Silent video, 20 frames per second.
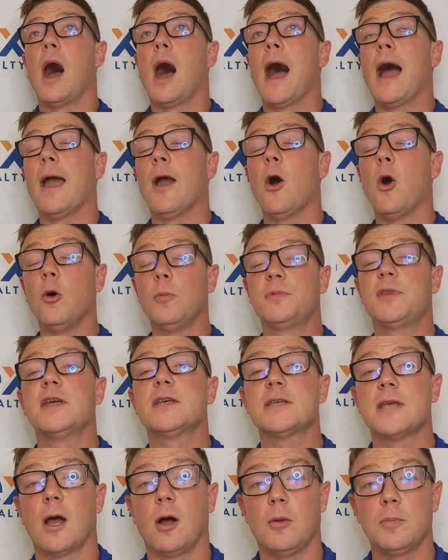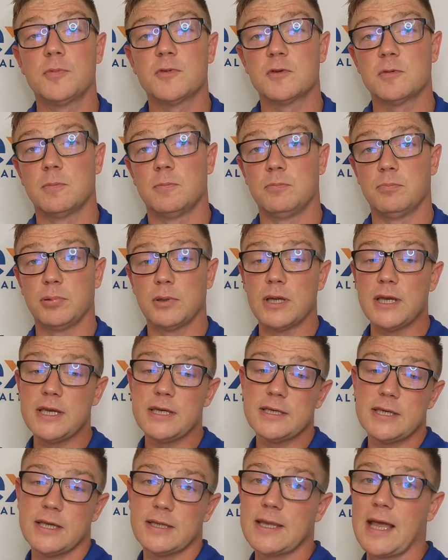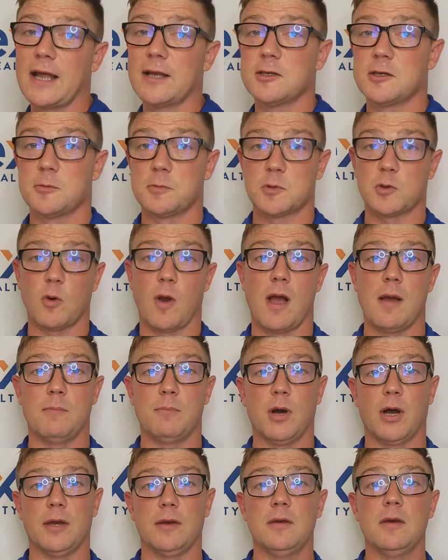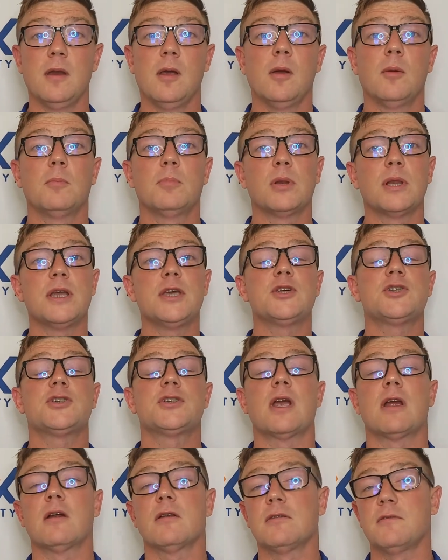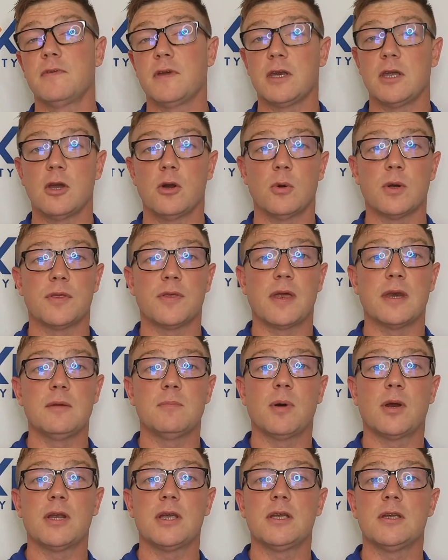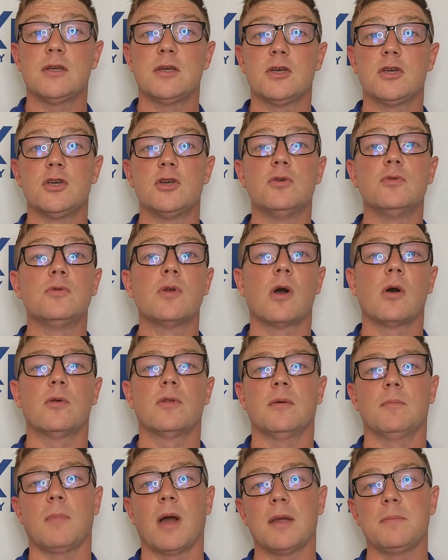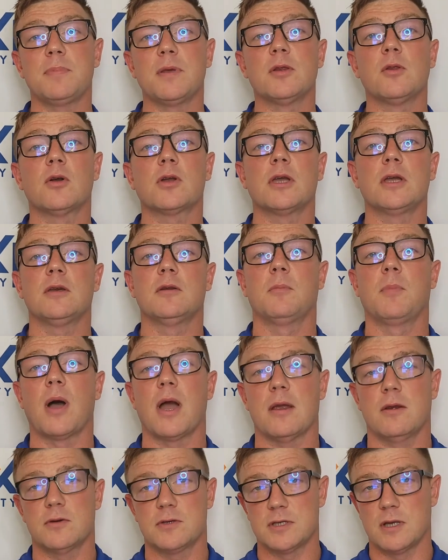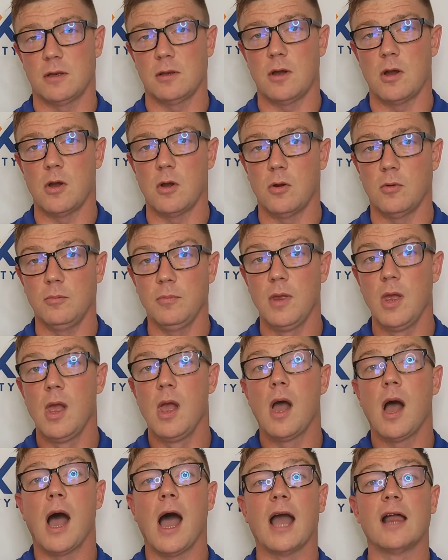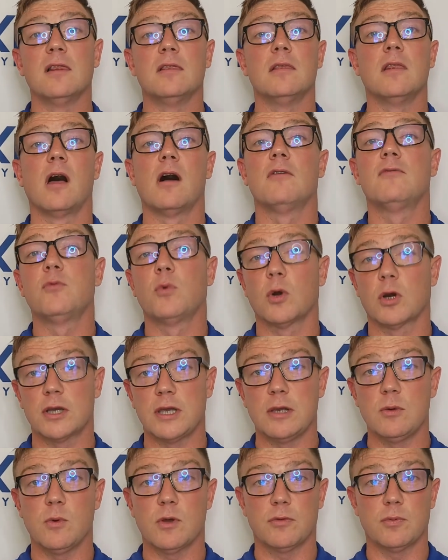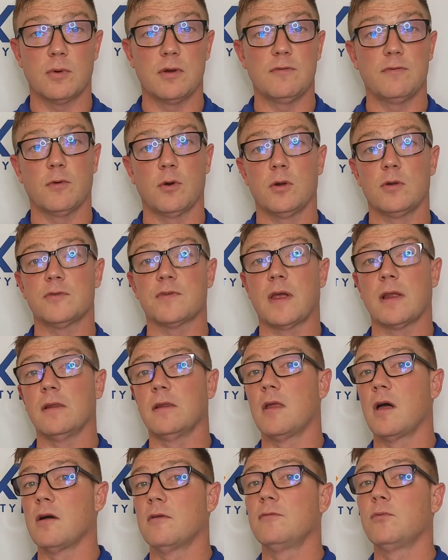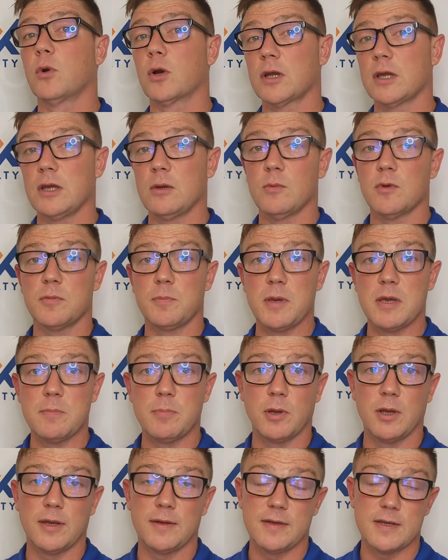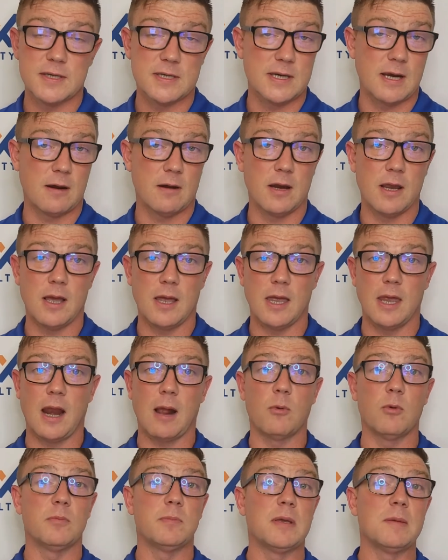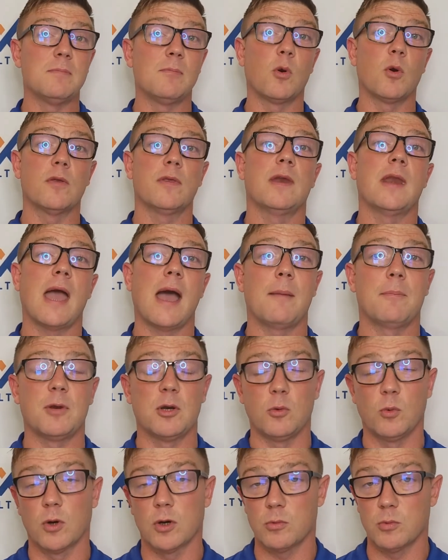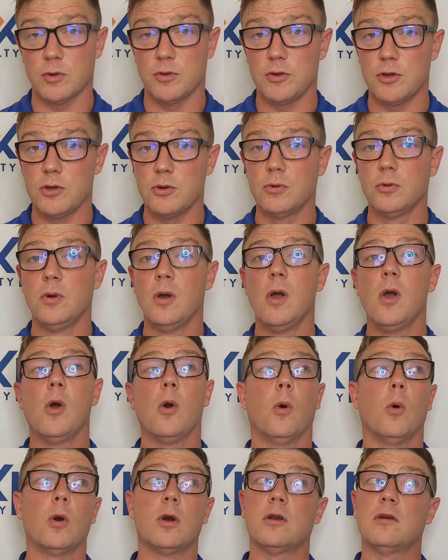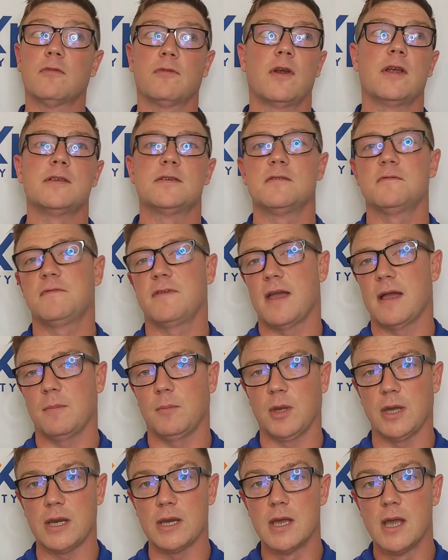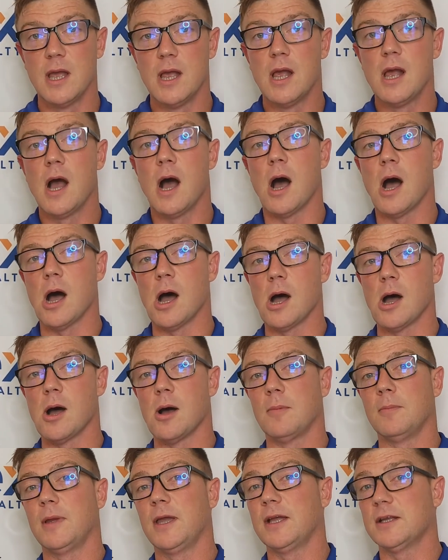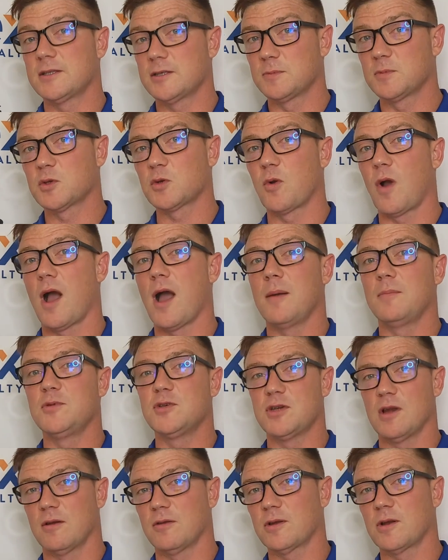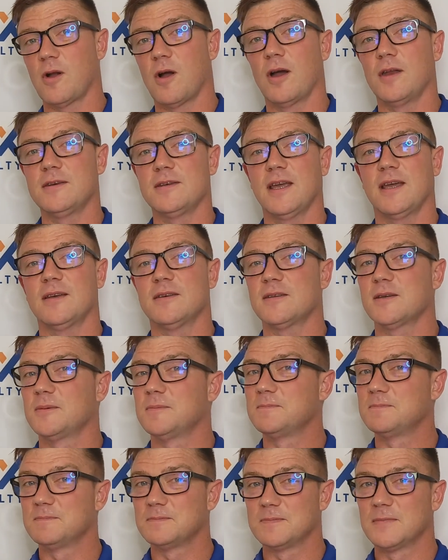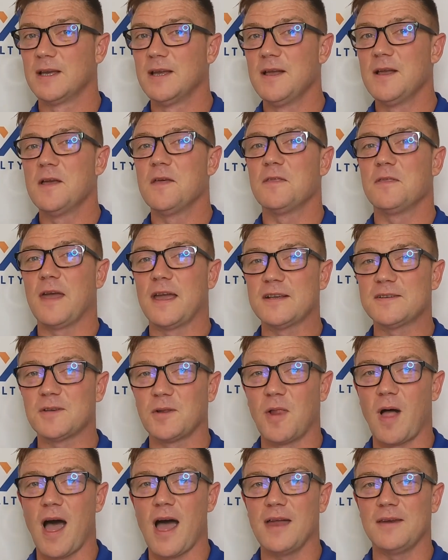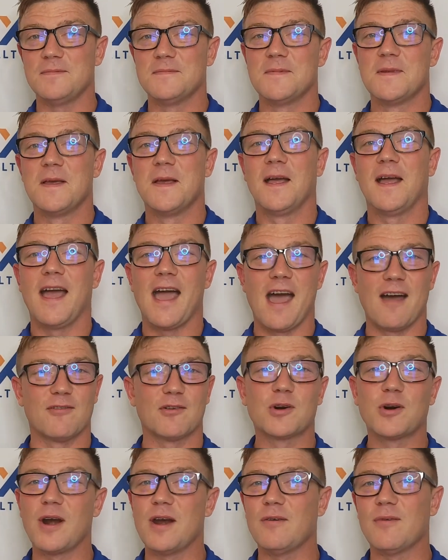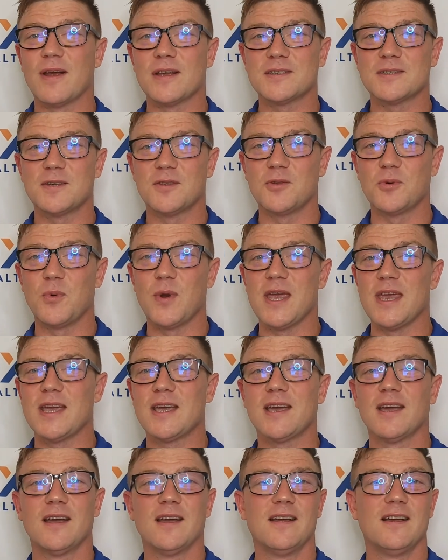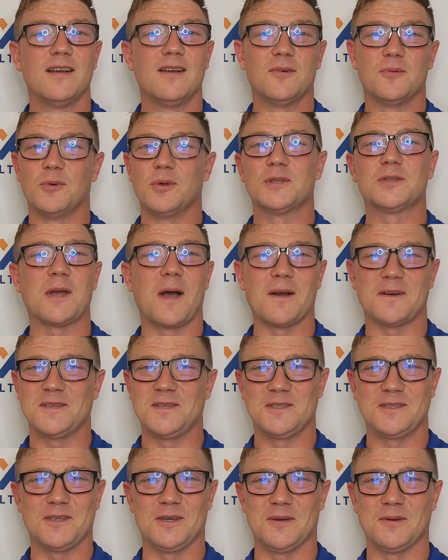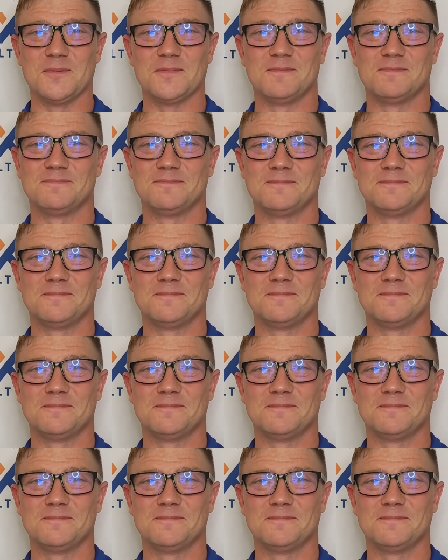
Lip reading: I hope this helps. Please hit that subscribe button. Please share the video with anybody you know that might be looking to buy or sell a home. I love working with referrals. I love working with people in this area, and I would be more than happy to work with you or your friends and family. Hit subscribe, share the content. Thanks a lot. Have a great rest of the week. We'll talk to you soon.